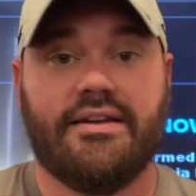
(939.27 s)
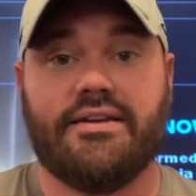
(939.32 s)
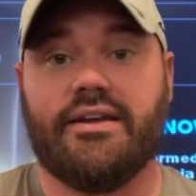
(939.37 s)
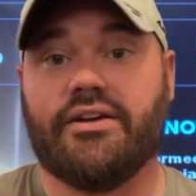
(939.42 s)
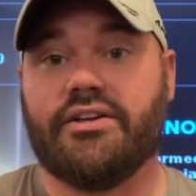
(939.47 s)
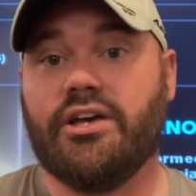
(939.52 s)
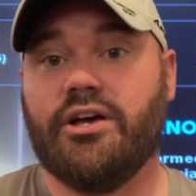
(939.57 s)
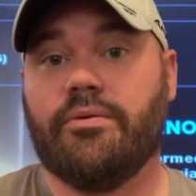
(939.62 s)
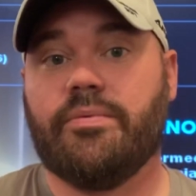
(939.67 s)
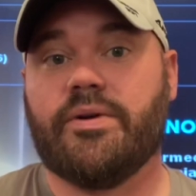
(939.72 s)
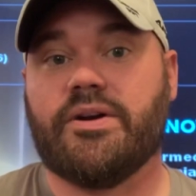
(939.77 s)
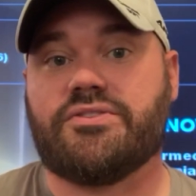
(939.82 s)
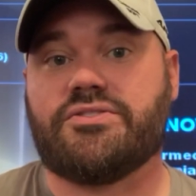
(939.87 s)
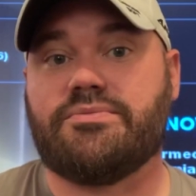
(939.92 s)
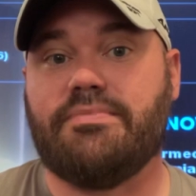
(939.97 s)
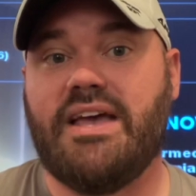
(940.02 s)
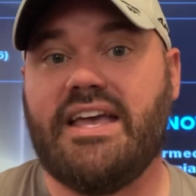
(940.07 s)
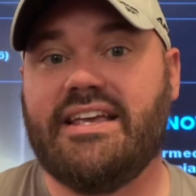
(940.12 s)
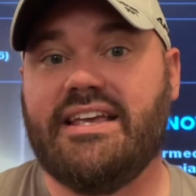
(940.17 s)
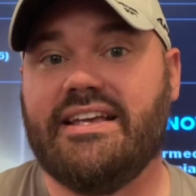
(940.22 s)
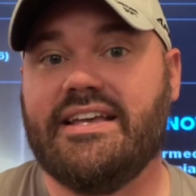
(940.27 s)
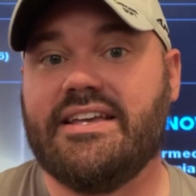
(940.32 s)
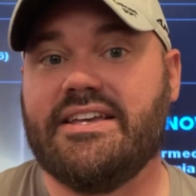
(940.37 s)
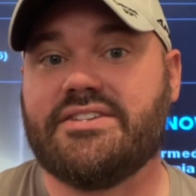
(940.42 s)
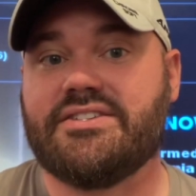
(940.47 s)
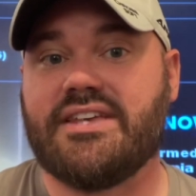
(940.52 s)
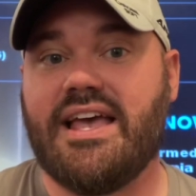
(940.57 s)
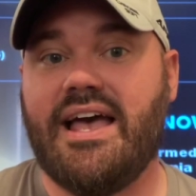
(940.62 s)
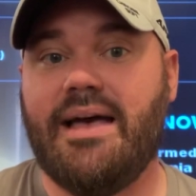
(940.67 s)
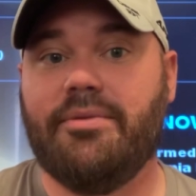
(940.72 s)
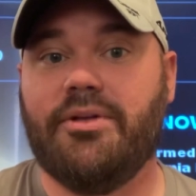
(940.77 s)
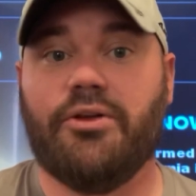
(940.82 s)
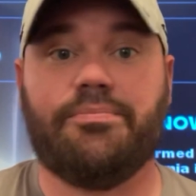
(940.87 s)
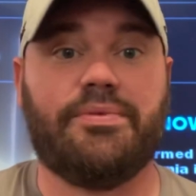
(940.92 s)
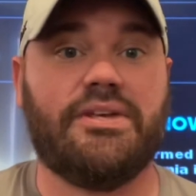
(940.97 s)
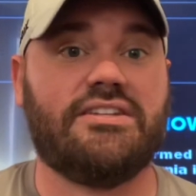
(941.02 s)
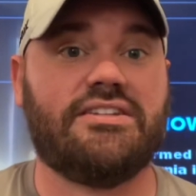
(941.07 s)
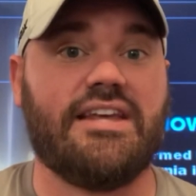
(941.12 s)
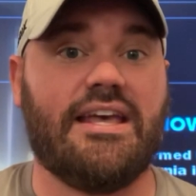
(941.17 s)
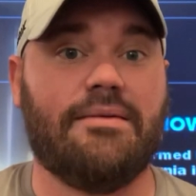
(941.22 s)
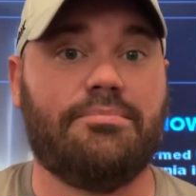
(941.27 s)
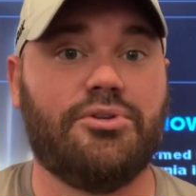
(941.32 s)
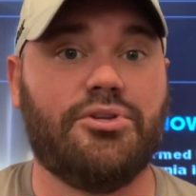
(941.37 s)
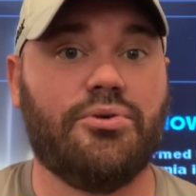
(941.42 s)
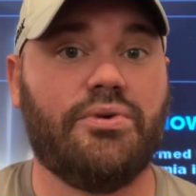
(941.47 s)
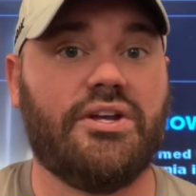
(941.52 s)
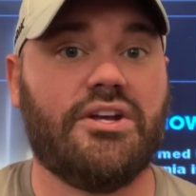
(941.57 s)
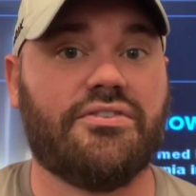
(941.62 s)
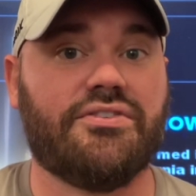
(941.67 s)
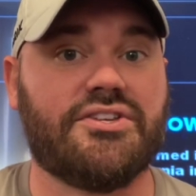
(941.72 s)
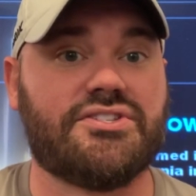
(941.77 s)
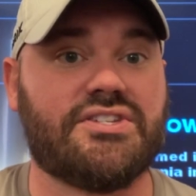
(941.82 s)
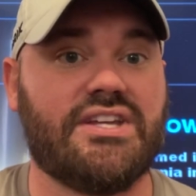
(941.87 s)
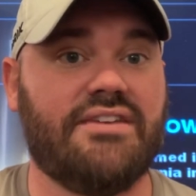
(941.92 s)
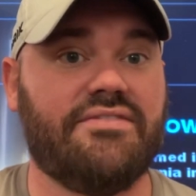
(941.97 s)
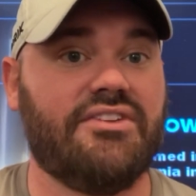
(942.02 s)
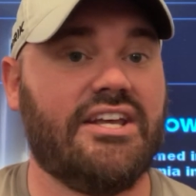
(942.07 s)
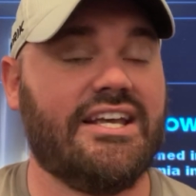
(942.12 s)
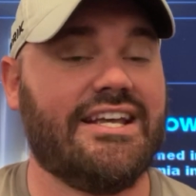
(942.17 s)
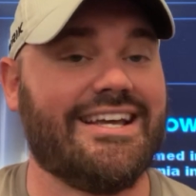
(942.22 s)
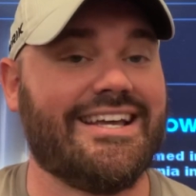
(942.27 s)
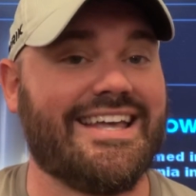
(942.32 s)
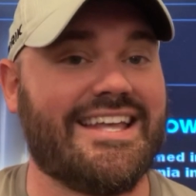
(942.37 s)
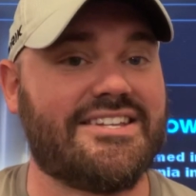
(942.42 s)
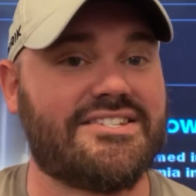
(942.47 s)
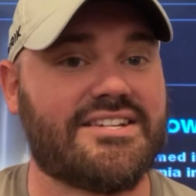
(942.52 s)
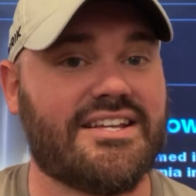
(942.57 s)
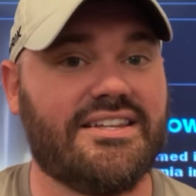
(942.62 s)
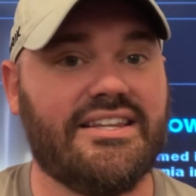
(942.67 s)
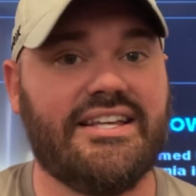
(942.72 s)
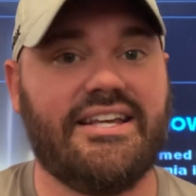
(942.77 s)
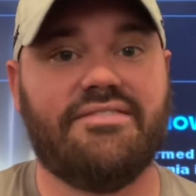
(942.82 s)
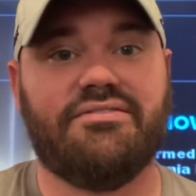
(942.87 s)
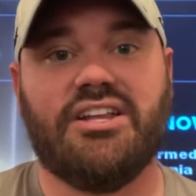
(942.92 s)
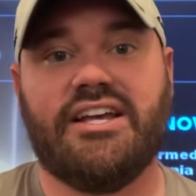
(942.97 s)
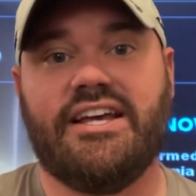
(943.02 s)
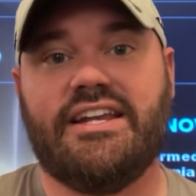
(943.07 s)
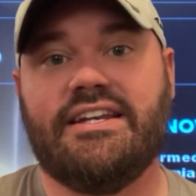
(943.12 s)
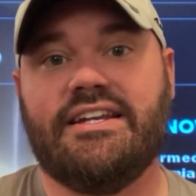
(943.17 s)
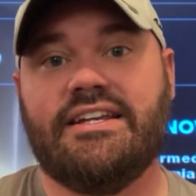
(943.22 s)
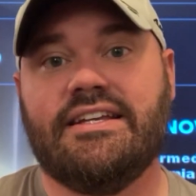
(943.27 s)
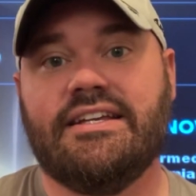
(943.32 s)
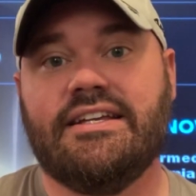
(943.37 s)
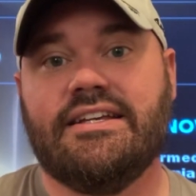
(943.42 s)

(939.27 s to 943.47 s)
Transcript: Now, Gilbert's making his MLB debut here this evening against Cleveland.